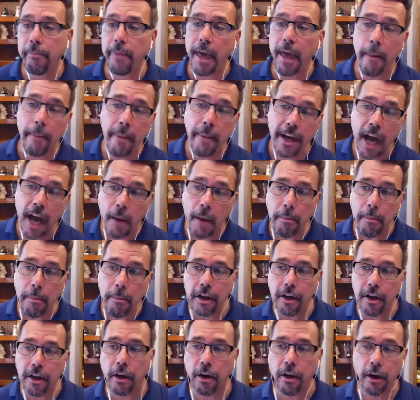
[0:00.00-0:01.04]
may not be
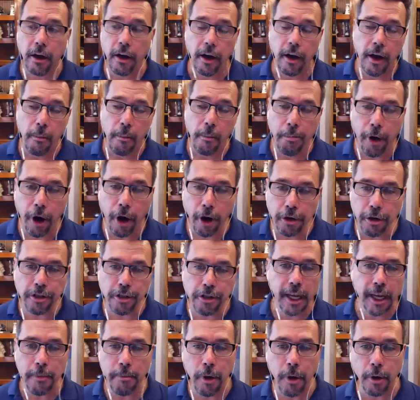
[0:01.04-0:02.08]
your
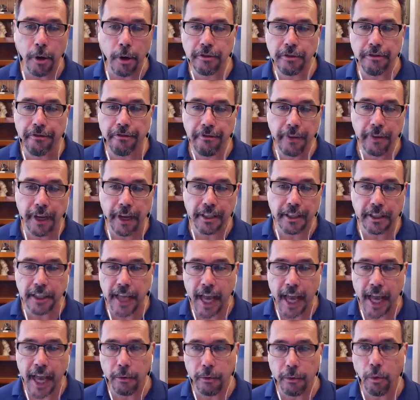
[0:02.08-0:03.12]
personally most
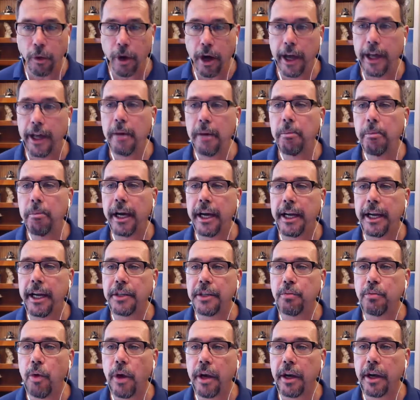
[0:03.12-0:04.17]
excited one, but it is
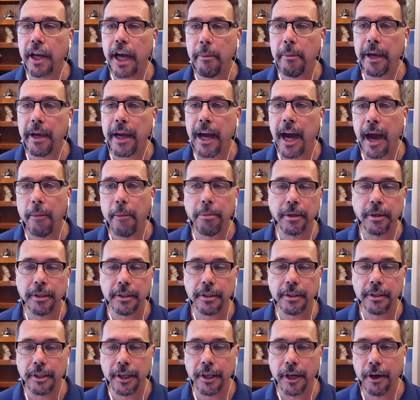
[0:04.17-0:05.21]
one coming up.
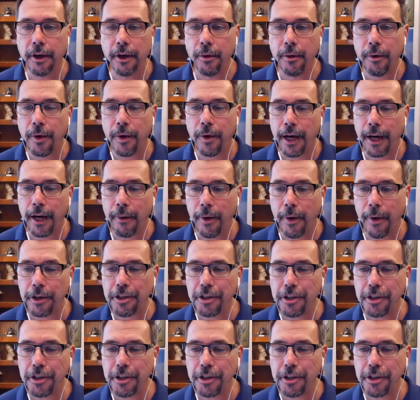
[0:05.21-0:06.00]
So why don't you...